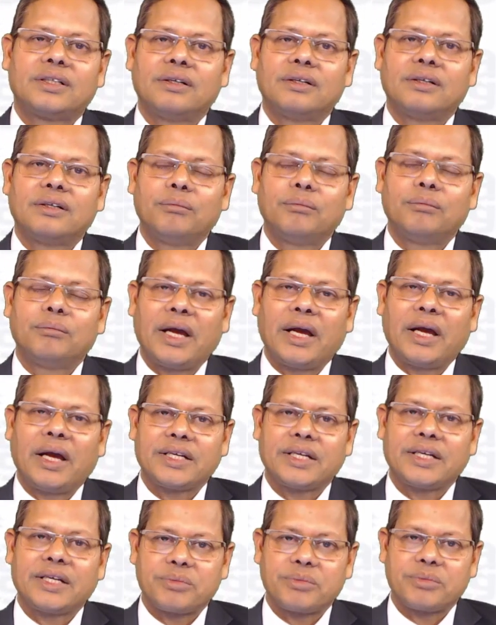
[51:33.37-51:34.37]
mega
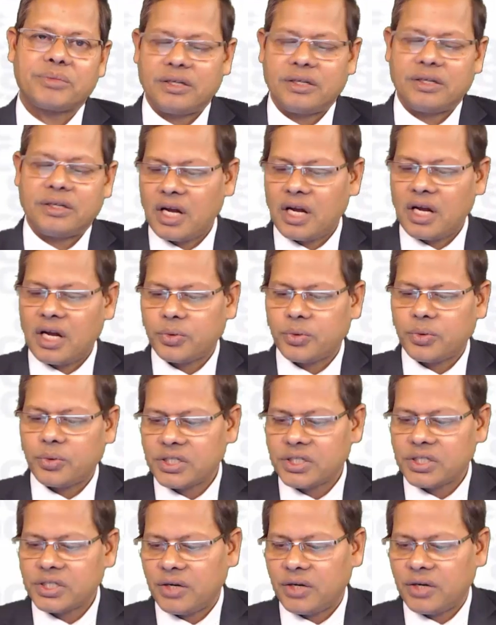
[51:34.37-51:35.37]
exemption. Transport is
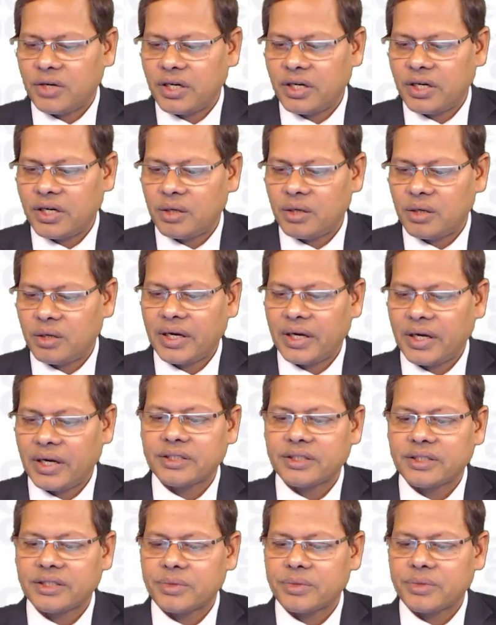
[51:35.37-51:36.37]
covered under mega
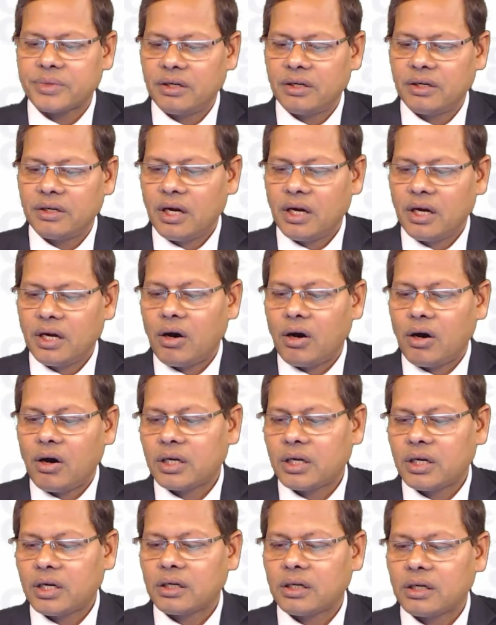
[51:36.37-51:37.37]
exemption.
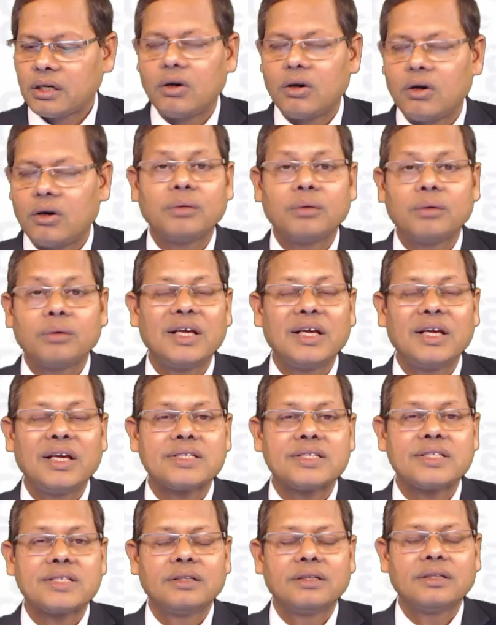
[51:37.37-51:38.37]
Cotton bales,
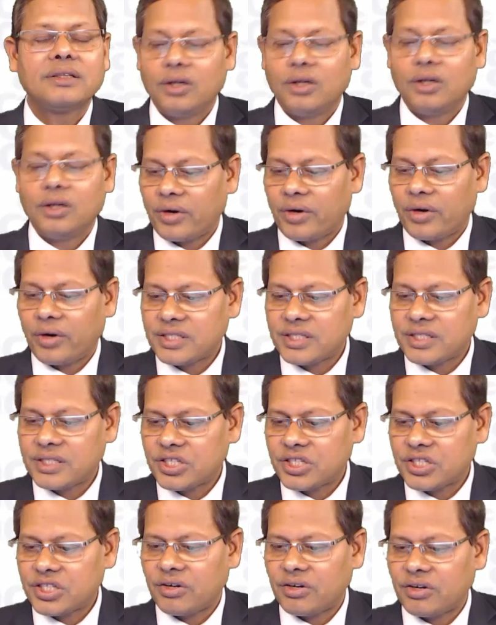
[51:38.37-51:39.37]
rice,
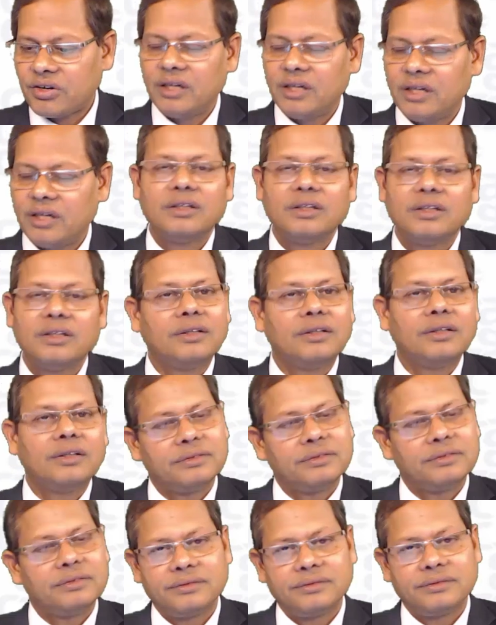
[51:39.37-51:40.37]
etc.
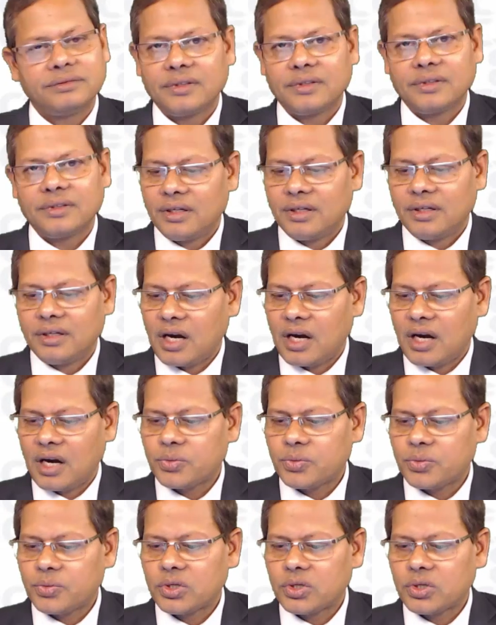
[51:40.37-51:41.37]

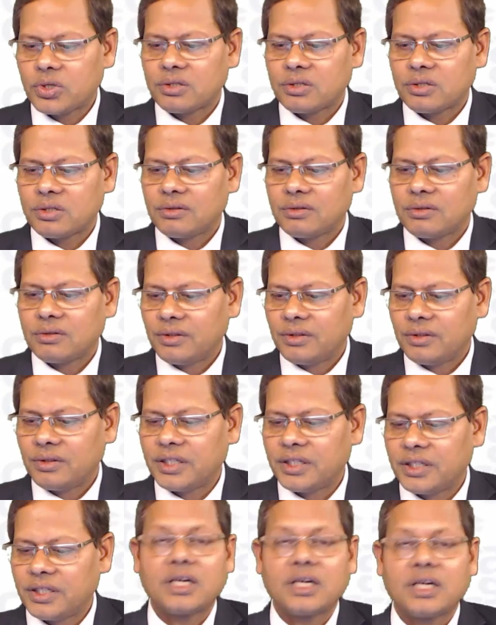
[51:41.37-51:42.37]
Transport, that is
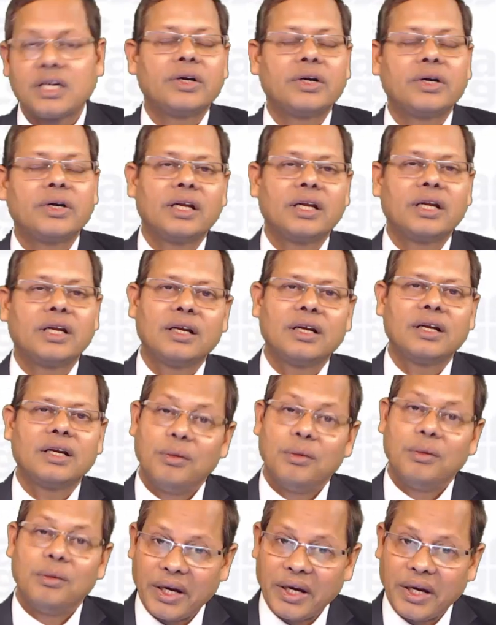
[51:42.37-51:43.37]
covered under
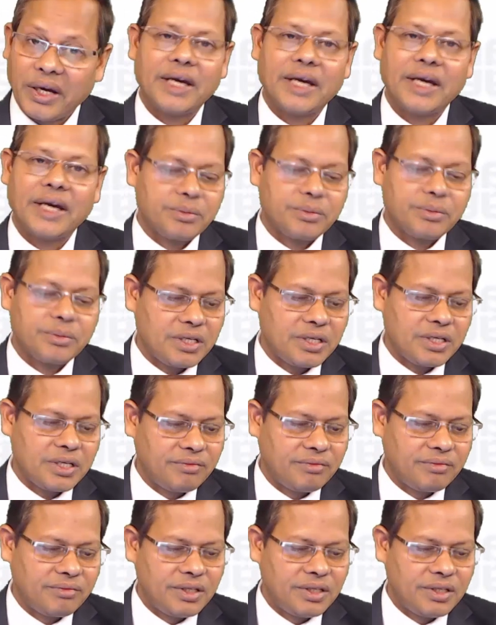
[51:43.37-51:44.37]
mega exemption.
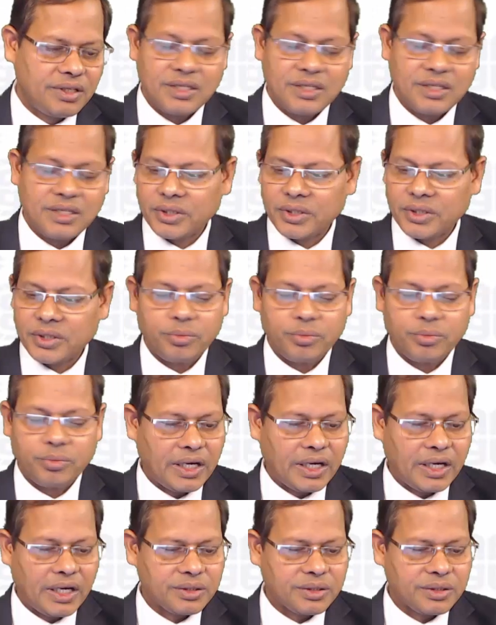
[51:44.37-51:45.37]
Subject to mega
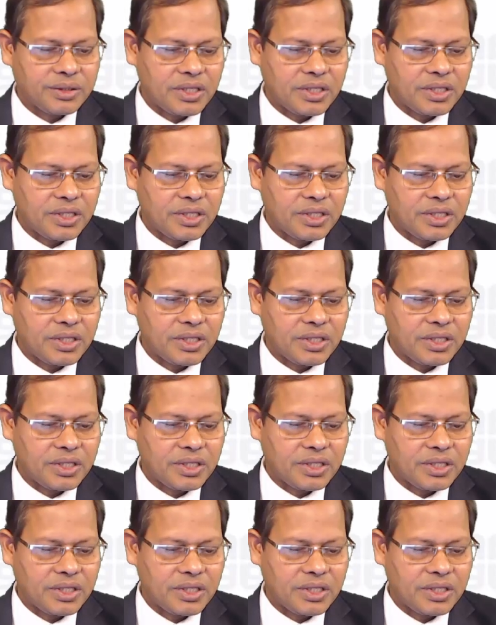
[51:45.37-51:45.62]
exemption.